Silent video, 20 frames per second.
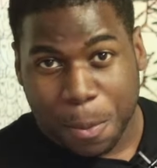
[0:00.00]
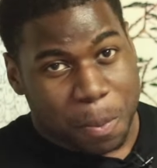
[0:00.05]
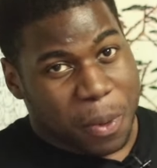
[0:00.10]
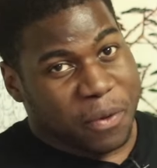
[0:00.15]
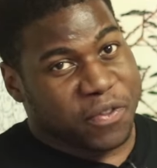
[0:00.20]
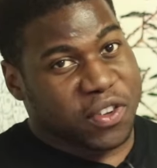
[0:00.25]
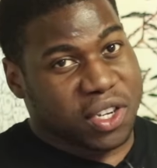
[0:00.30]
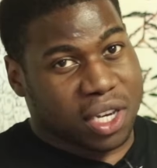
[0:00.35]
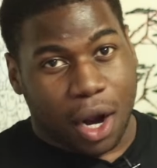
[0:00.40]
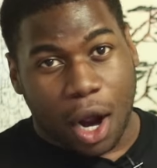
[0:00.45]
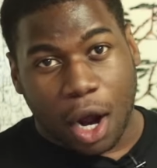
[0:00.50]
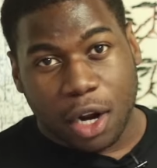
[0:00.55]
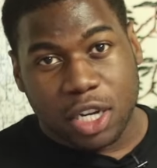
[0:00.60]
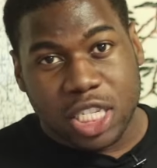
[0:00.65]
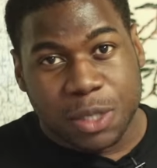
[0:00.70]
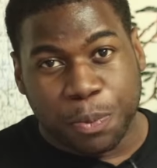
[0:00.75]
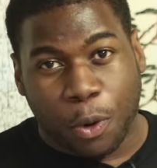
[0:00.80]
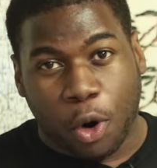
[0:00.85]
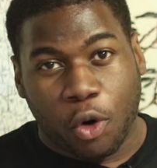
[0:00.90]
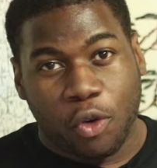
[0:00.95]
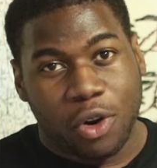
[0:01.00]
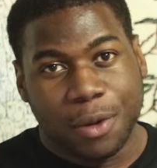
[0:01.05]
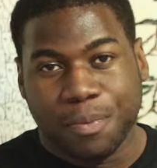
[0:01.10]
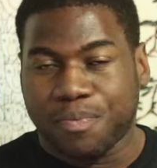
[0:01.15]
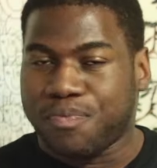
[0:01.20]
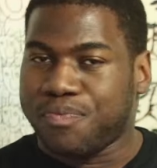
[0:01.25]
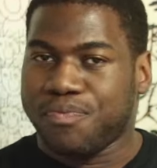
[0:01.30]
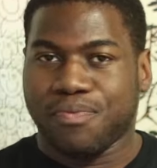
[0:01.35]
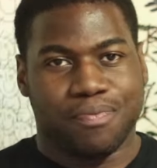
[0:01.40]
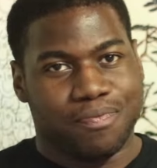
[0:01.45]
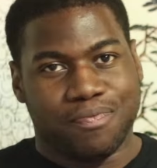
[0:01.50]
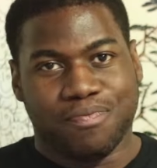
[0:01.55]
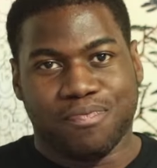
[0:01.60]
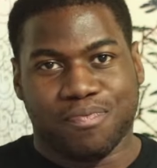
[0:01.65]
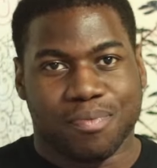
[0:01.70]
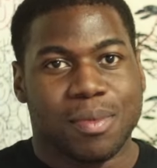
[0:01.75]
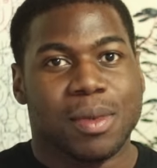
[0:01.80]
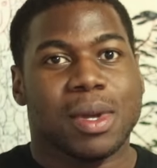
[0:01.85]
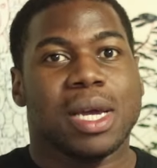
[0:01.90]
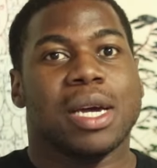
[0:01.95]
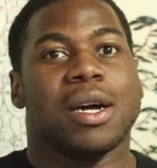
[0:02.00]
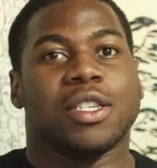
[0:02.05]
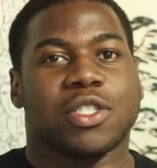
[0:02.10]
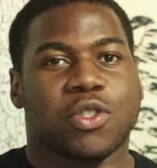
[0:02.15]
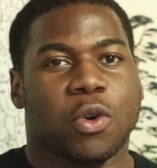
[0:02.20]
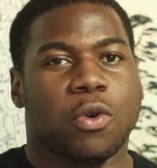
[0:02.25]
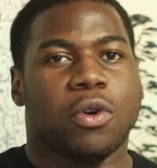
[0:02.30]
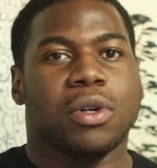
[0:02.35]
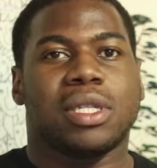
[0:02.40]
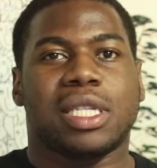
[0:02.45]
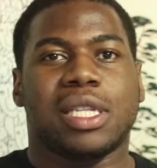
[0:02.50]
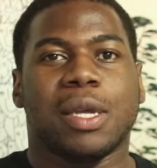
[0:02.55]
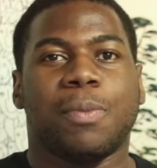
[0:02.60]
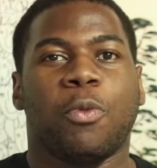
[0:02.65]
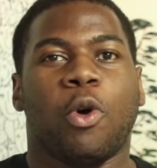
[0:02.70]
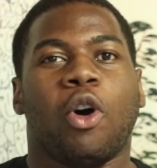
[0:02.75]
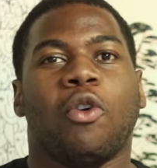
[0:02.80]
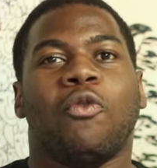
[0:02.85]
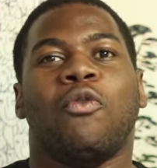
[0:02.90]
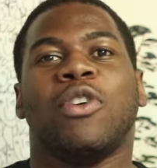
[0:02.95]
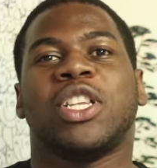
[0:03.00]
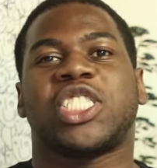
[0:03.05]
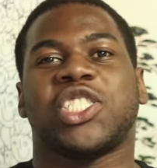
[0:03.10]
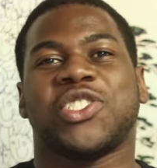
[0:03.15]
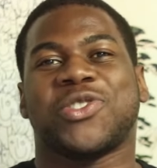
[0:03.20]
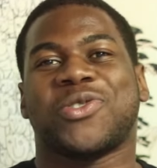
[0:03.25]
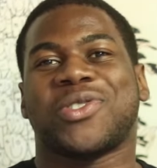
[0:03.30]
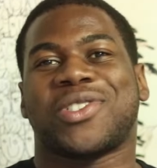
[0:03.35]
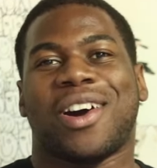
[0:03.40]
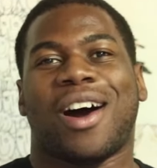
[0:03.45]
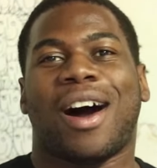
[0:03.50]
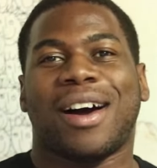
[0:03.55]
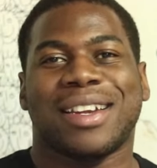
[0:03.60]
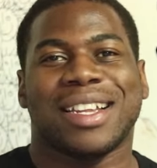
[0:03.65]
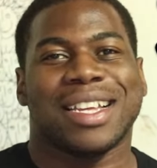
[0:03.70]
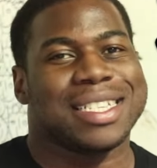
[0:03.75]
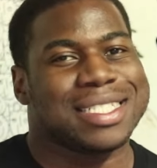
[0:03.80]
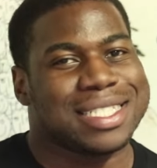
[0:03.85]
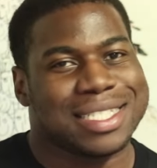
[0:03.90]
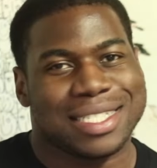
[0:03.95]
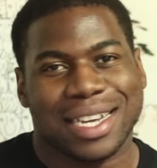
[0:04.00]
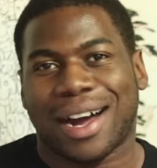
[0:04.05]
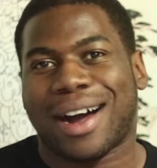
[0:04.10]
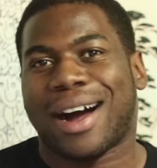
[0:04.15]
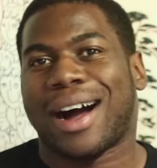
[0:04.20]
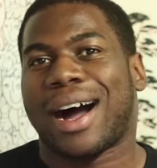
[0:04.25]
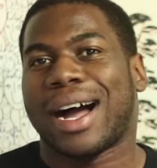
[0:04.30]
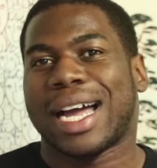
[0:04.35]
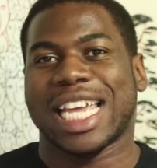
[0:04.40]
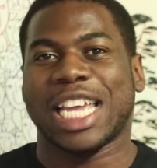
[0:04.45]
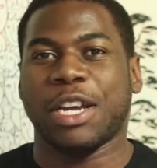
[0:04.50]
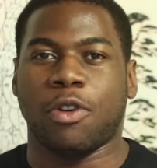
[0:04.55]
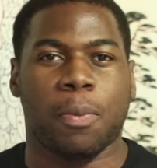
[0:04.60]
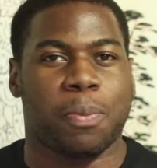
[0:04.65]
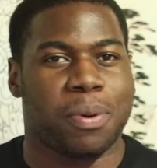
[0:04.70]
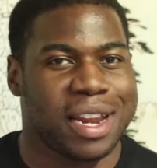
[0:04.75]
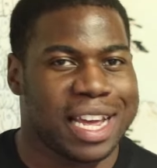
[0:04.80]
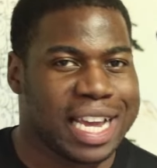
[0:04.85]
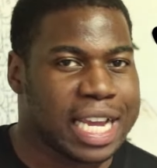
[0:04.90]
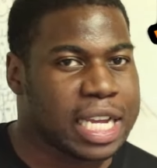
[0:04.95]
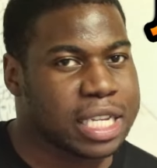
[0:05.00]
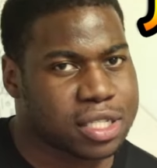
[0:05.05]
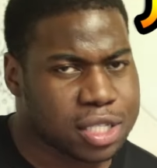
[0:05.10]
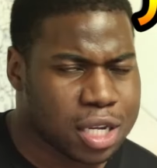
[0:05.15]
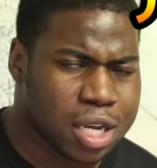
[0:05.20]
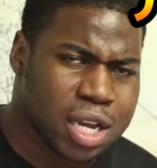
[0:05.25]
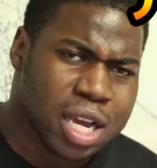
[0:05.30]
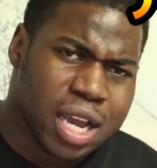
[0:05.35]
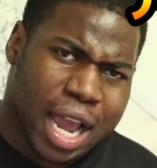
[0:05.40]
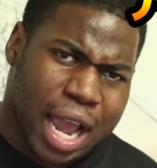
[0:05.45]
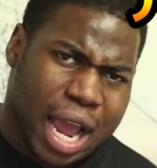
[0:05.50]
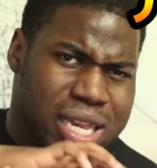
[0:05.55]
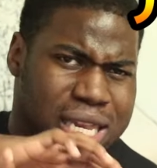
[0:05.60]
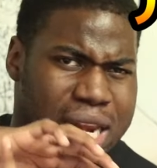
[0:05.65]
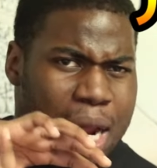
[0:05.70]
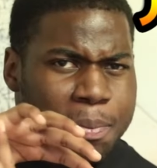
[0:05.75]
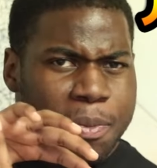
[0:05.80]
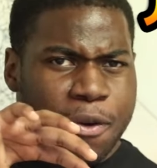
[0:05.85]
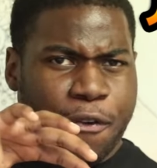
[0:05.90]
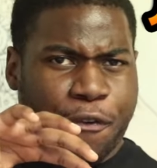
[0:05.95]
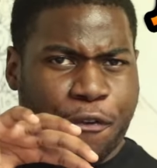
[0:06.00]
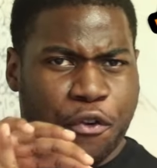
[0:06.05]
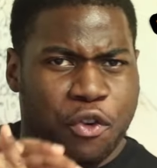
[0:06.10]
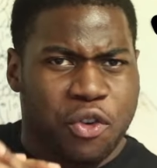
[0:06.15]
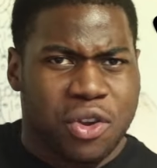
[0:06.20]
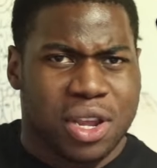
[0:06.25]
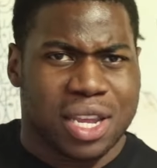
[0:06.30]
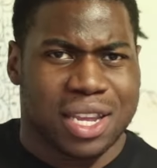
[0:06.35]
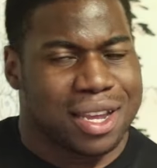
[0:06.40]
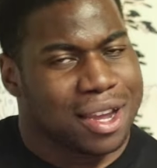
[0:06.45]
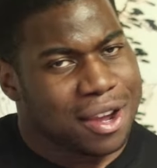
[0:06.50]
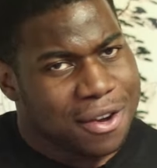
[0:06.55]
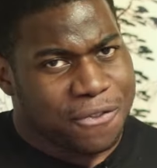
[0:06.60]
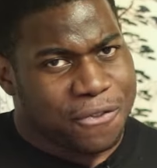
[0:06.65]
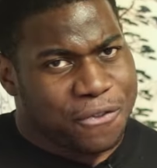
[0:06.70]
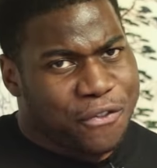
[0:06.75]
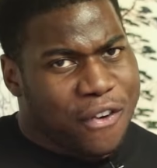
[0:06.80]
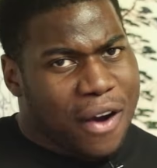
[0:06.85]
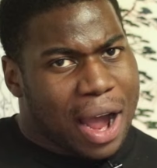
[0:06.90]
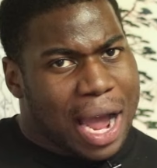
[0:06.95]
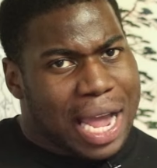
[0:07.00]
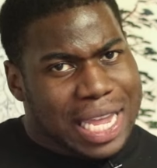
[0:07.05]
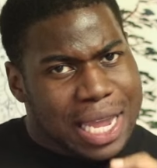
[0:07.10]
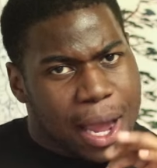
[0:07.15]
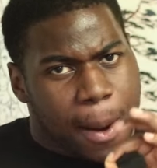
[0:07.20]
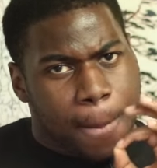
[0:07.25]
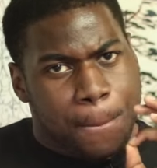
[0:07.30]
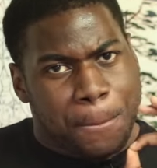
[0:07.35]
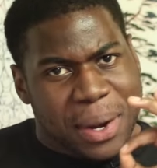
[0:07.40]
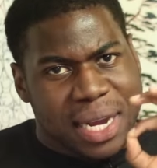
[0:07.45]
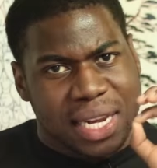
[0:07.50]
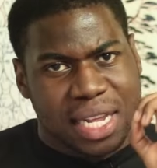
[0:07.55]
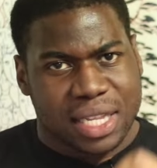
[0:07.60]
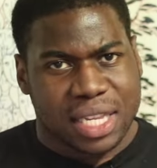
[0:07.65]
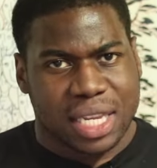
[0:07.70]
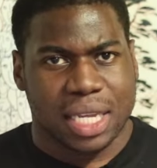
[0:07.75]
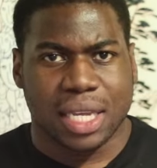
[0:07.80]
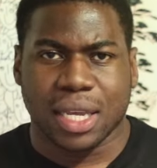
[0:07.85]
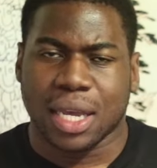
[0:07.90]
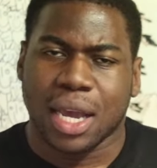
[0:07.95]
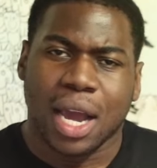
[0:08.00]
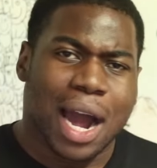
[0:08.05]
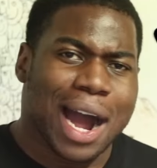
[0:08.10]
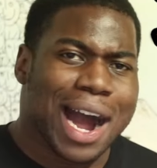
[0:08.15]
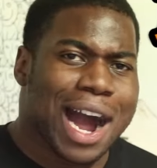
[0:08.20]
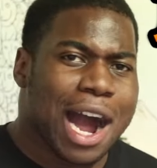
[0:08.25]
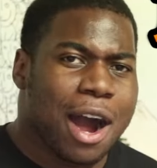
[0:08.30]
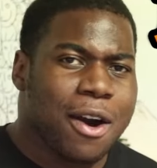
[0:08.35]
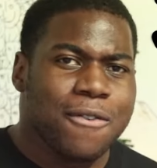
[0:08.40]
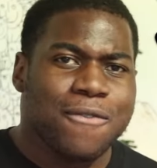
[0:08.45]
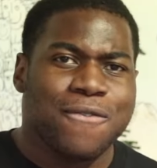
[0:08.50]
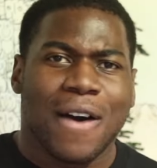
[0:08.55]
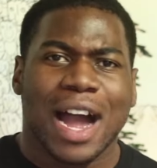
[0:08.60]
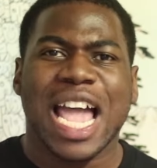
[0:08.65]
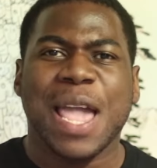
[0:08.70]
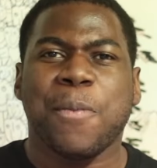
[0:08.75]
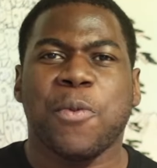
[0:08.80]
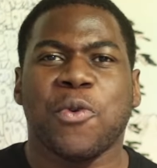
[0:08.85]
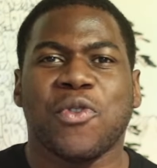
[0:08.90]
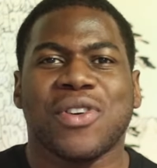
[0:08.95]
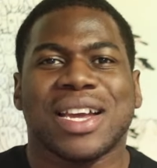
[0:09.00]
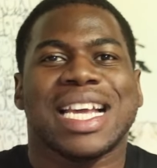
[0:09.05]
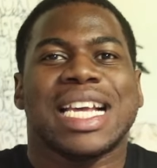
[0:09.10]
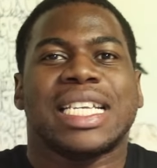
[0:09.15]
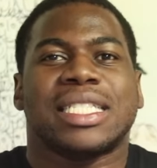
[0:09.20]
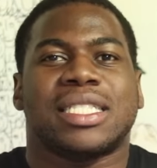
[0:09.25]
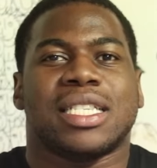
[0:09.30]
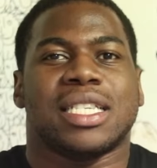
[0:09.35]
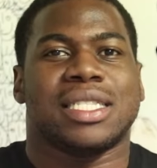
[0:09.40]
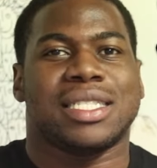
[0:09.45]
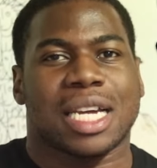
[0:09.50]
If the card is boring, So the more original card is, the higher it will place. And number 3, viability. How viable is it